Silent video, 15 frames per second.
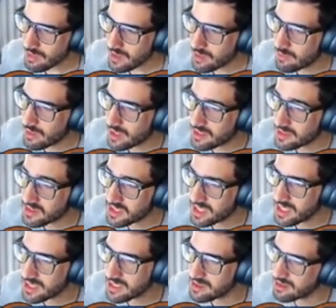But seeing
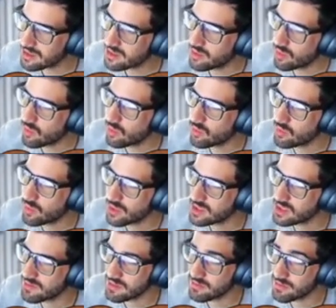this leader hold
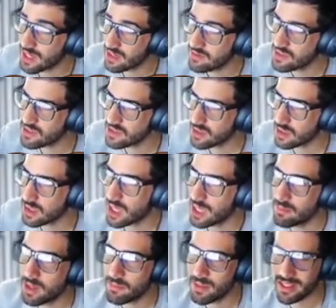175, just climb
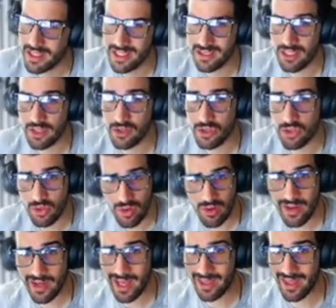up. I think this leader started
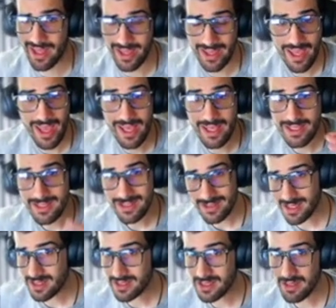at like
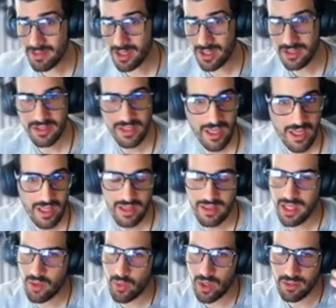$60. Then
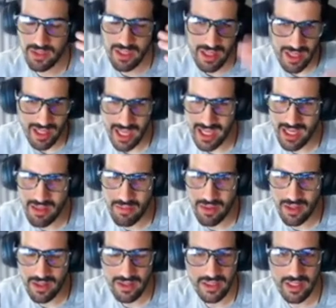it went up to like
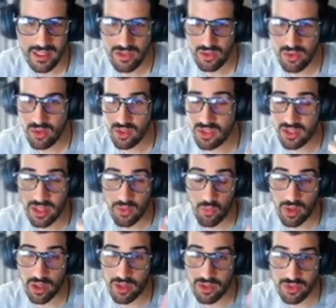$80, and then slowly to like
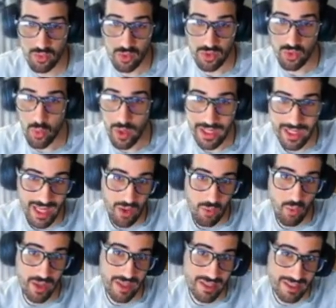100, 120, now
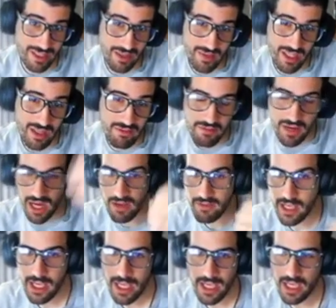175.
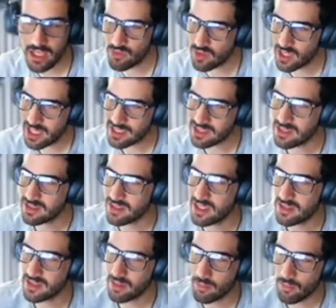It's really nice to see that
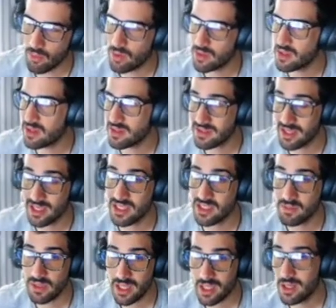the more that this deck gets
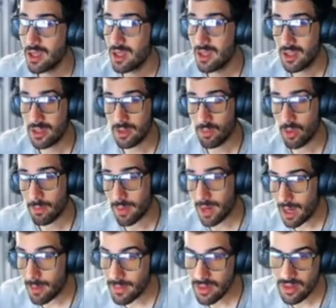played, the more
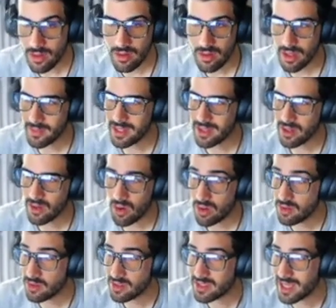popular. I mean, the card
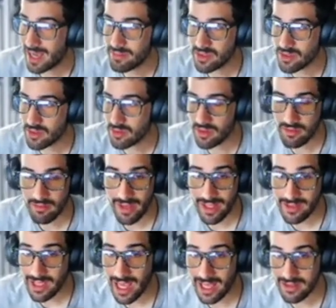looks absolutely
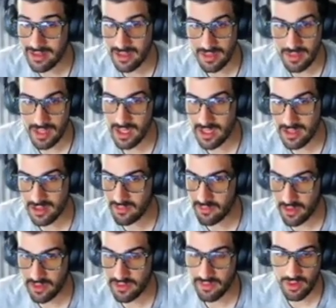fantastic to me. That's
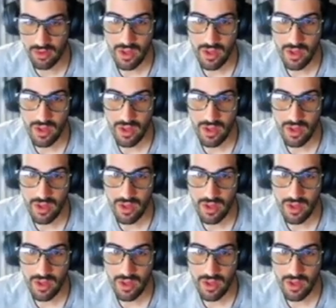first of all.